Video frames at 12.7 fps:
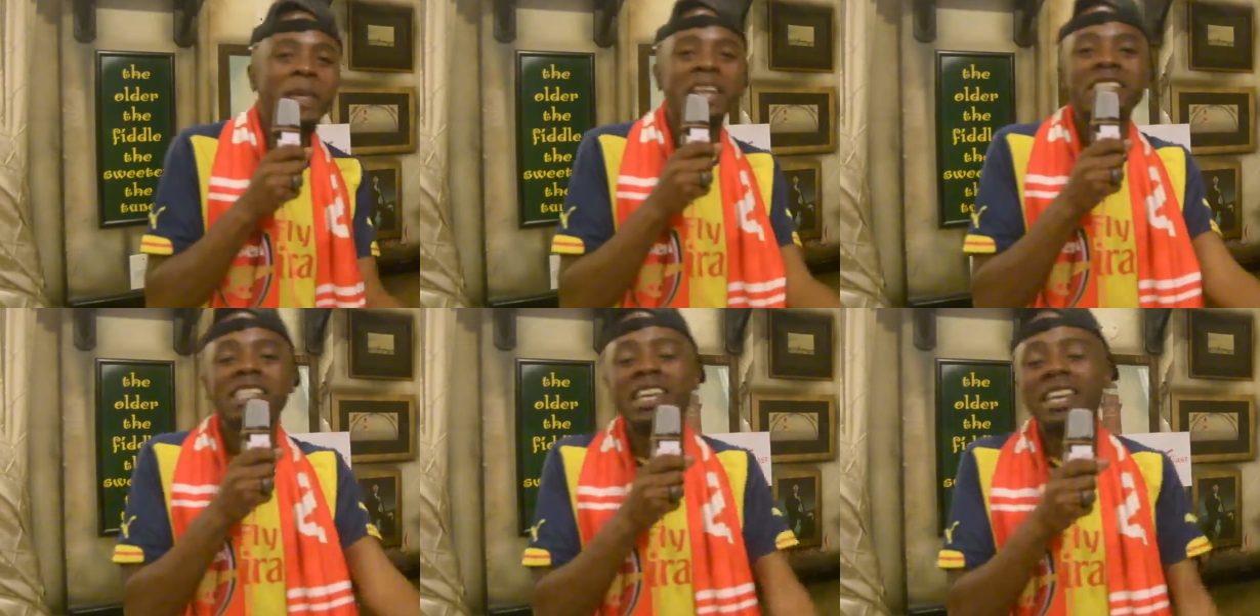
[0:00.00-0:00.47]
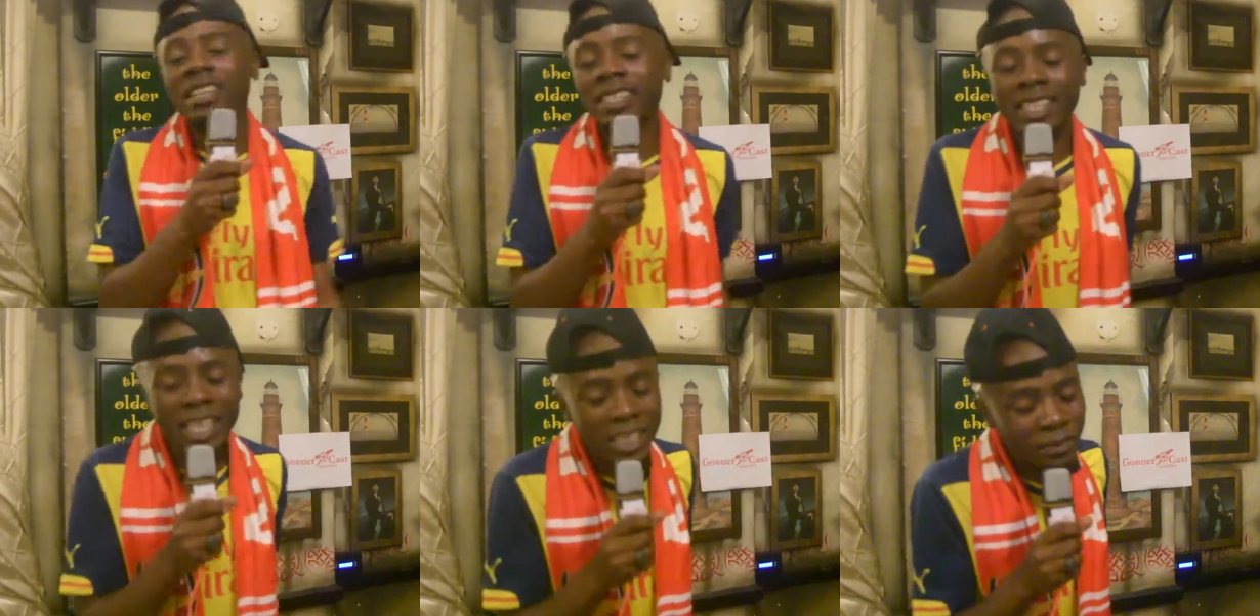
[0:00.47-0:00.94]
and share his
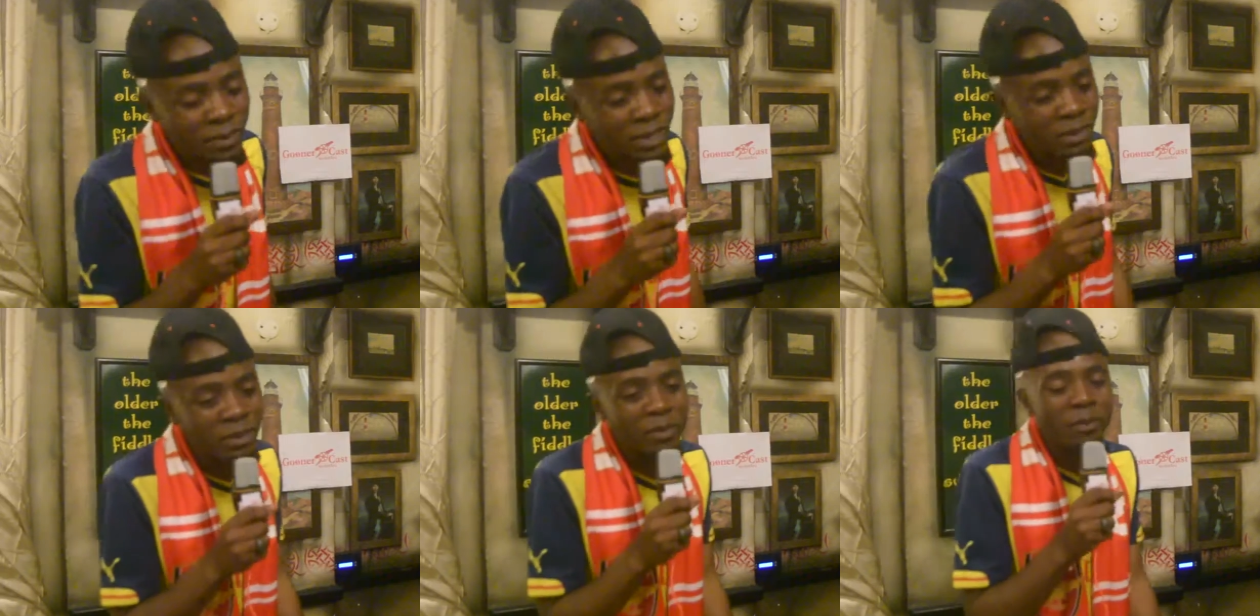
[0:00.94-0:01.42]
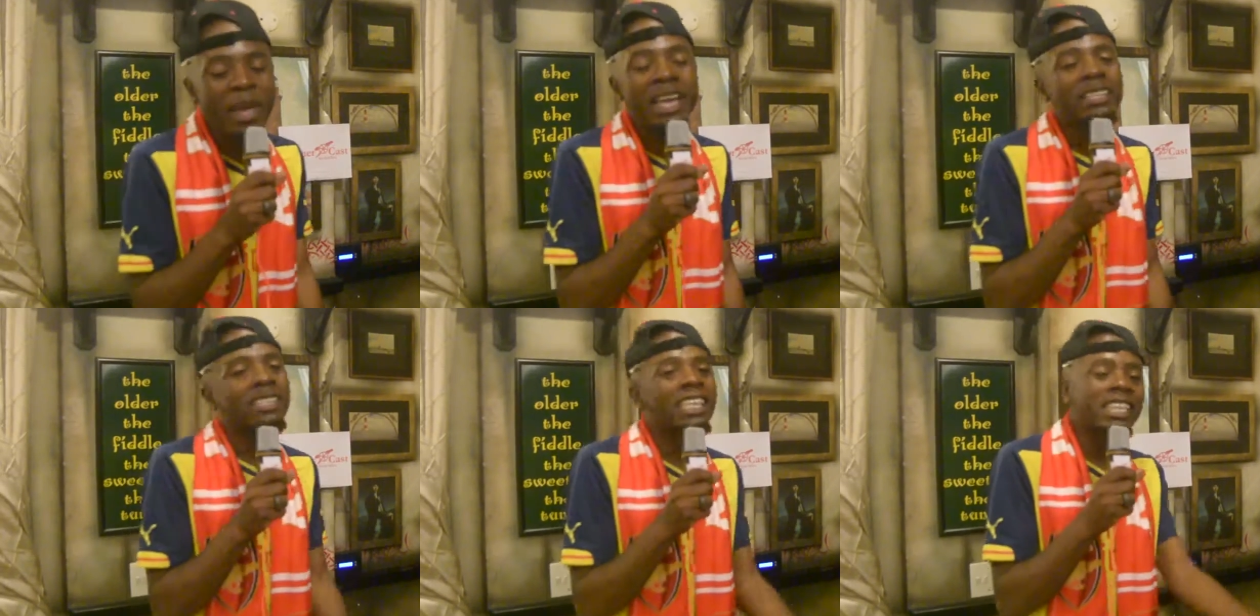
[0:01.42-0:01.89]
sentiments on the
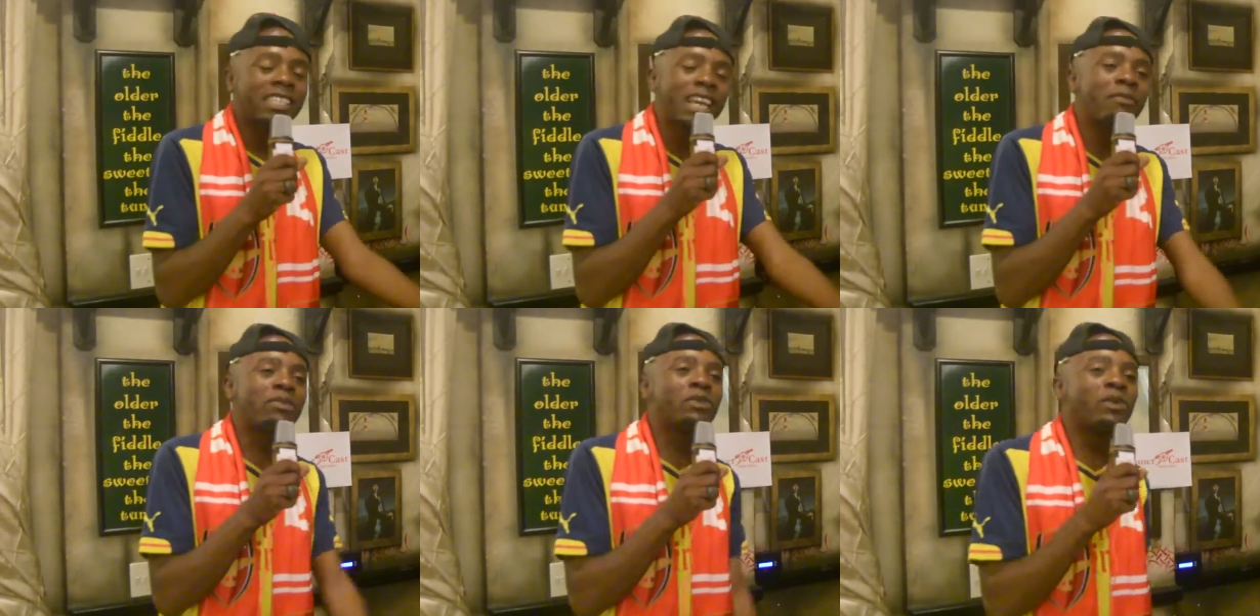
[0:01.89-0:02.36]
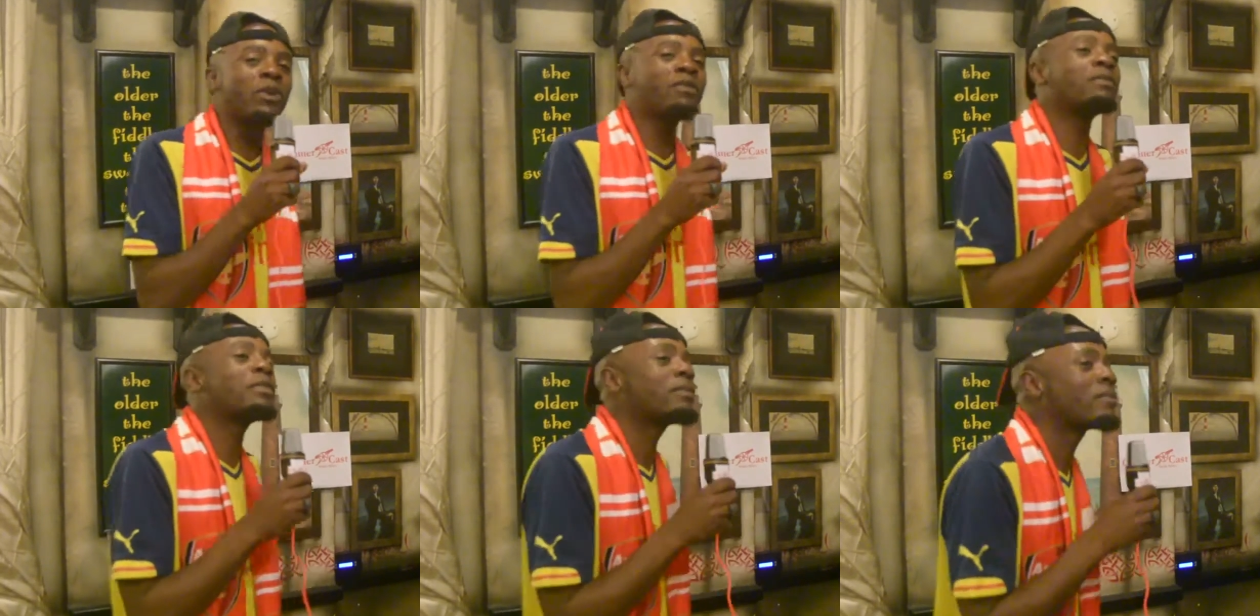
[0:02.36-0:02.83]
match. Keesh, come through,
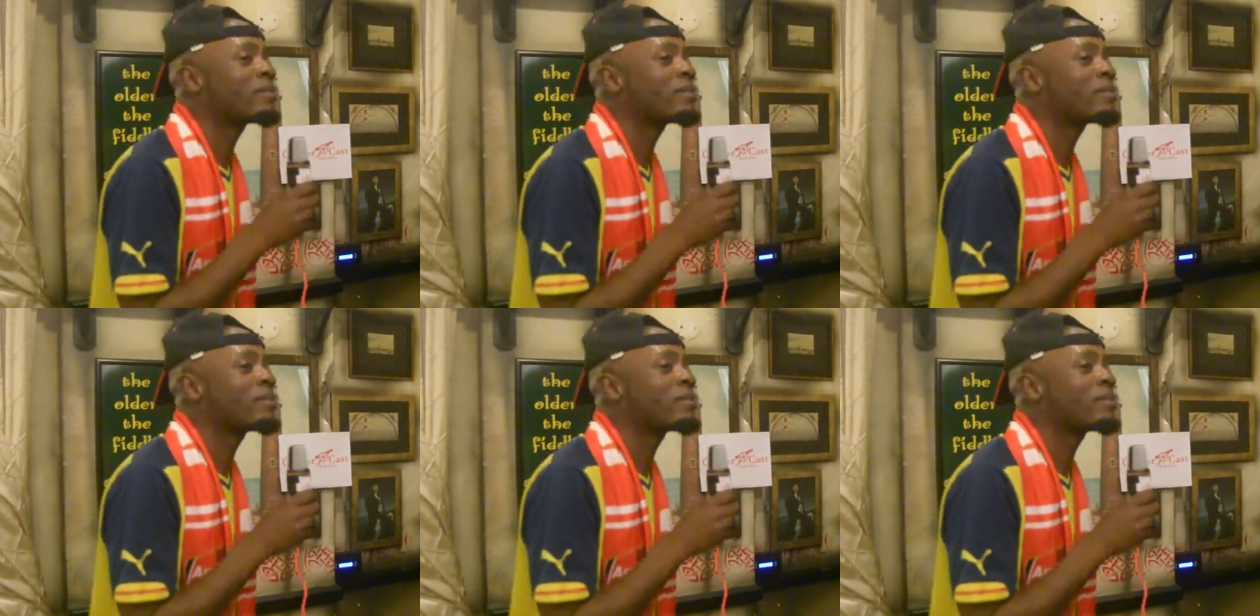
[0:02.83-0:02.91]
homie.